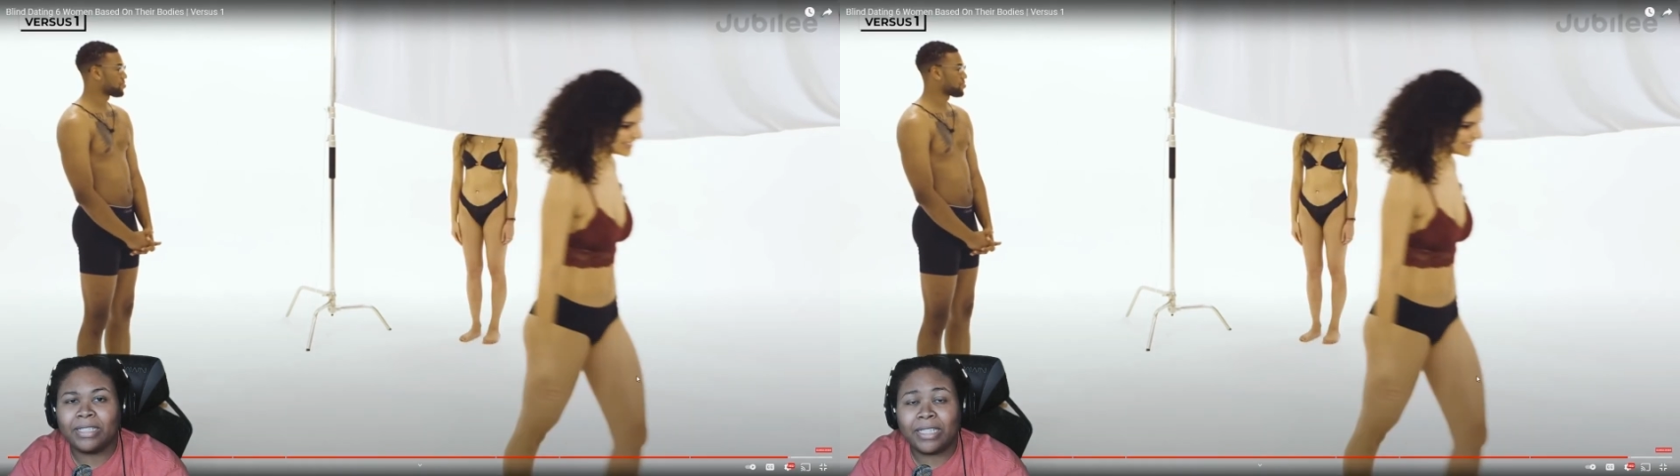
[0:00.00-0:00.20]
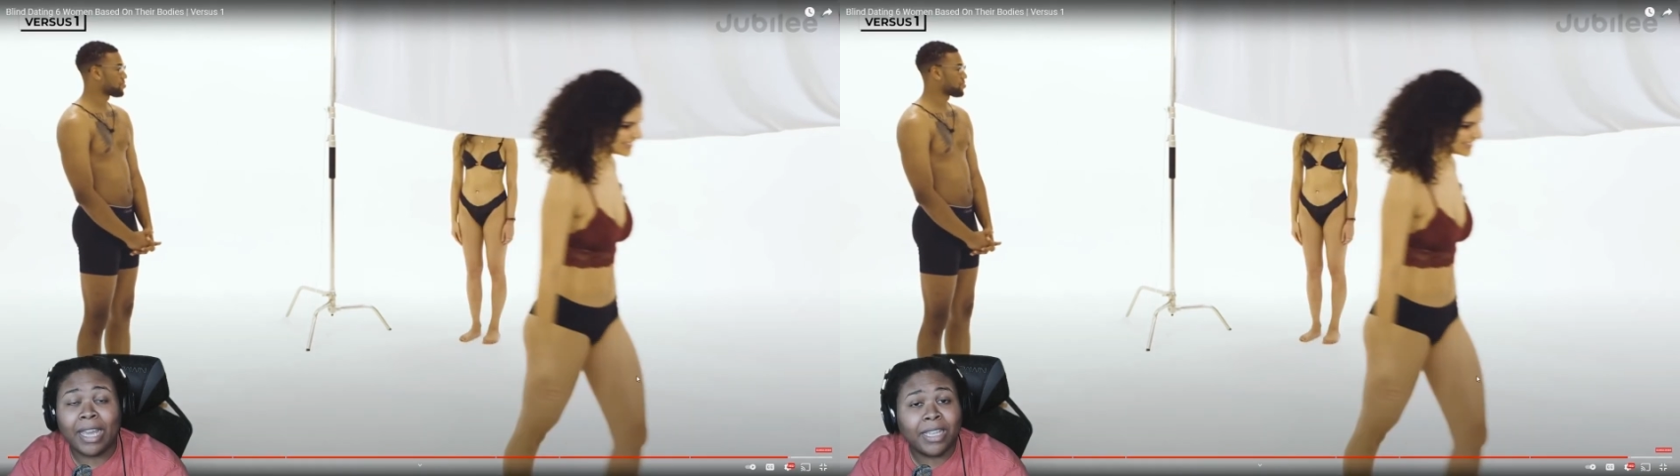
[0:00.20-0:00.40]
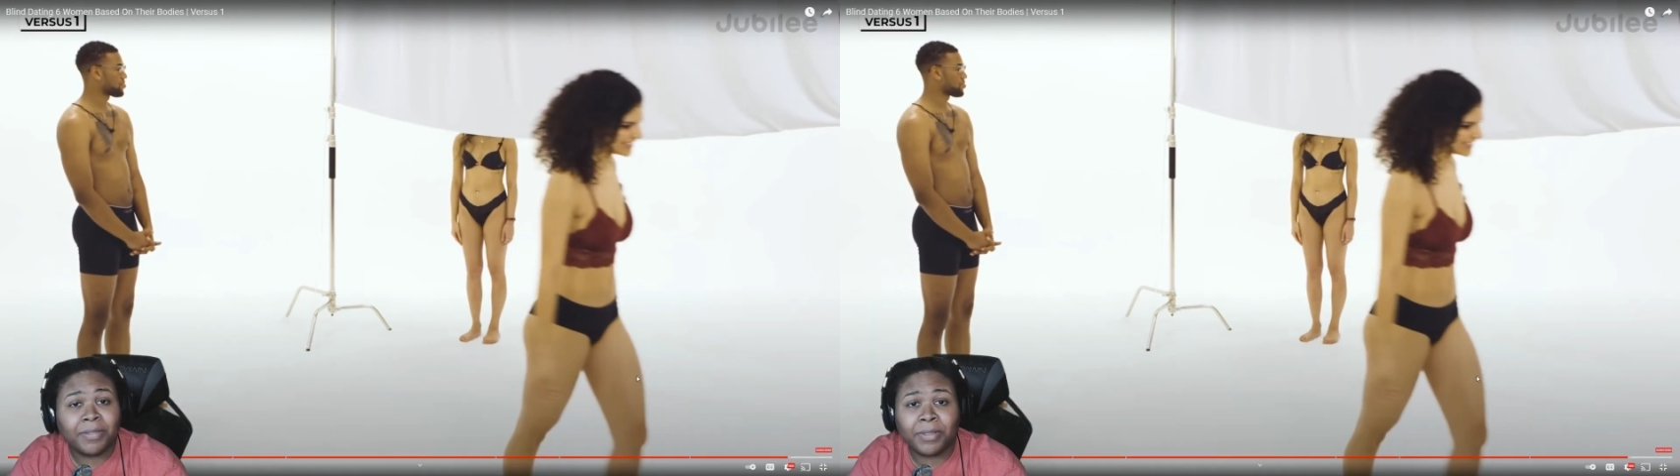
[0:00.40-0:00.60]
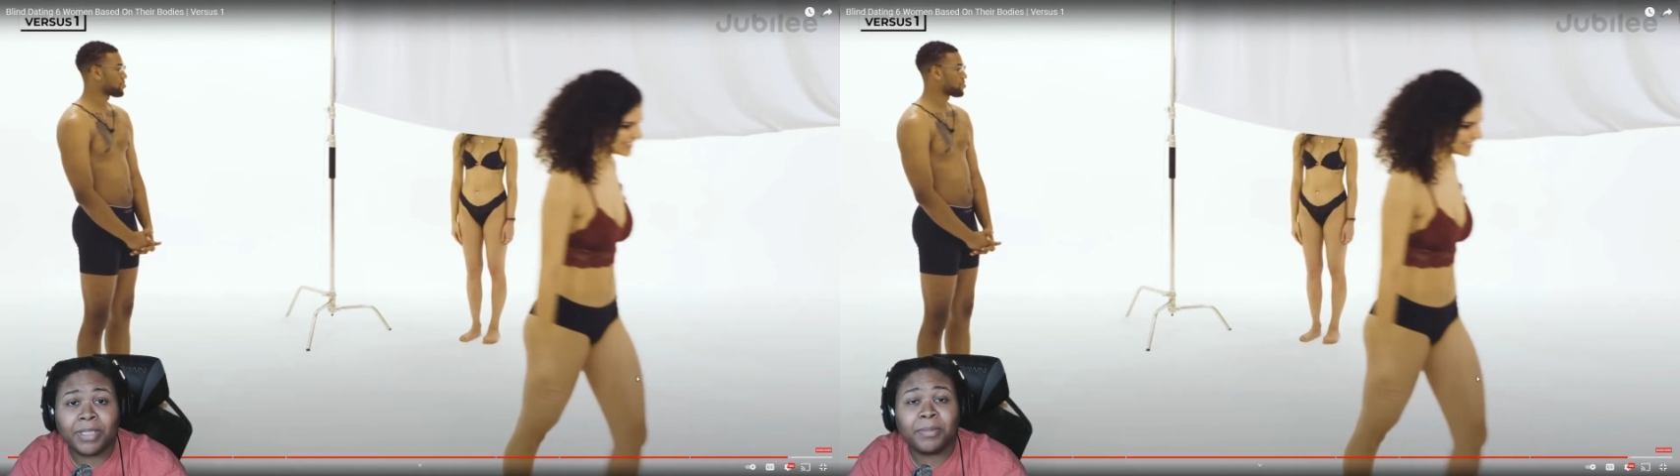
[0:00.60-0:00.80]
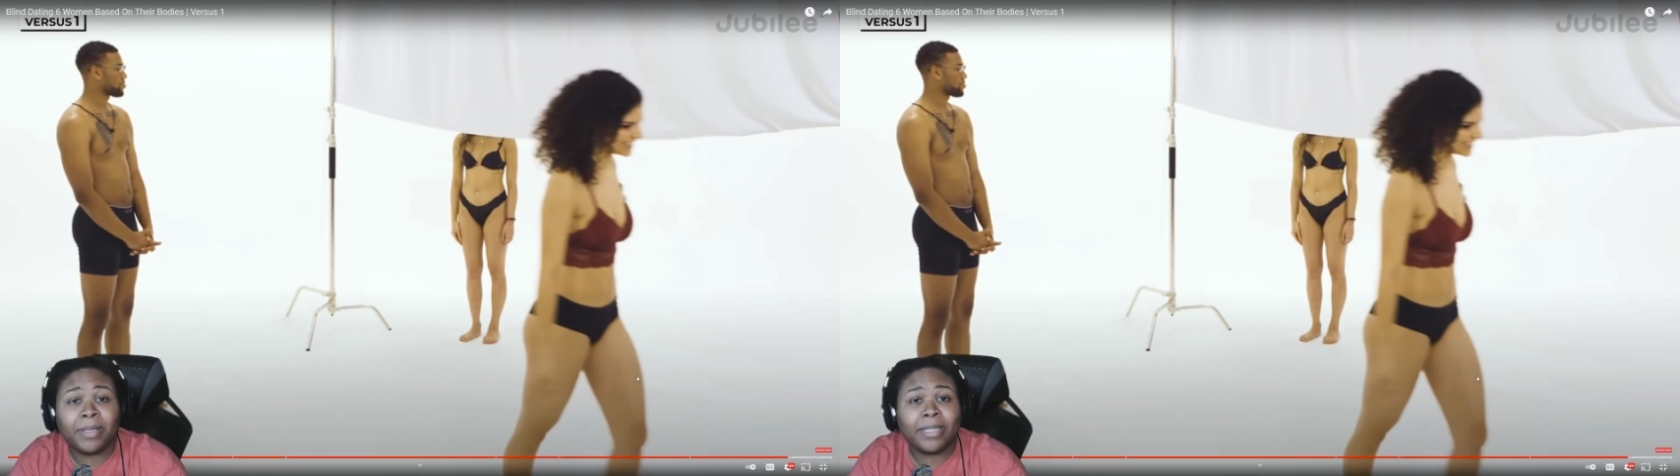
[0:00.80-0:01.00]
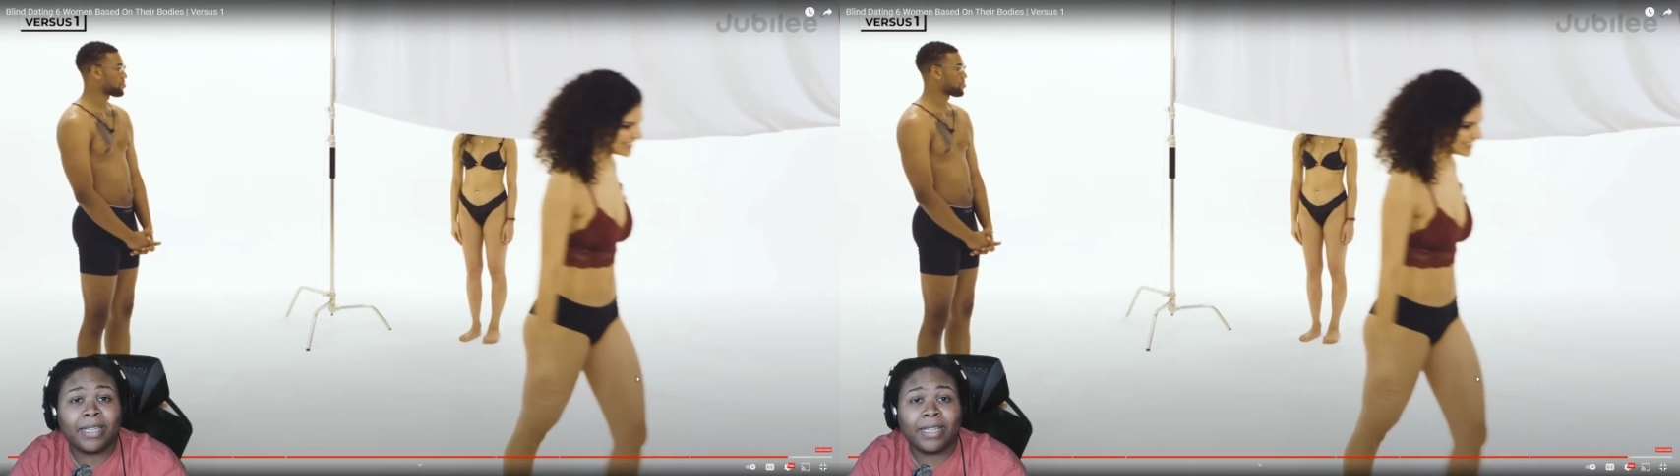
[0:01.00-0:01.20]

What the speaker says: to ask for this man's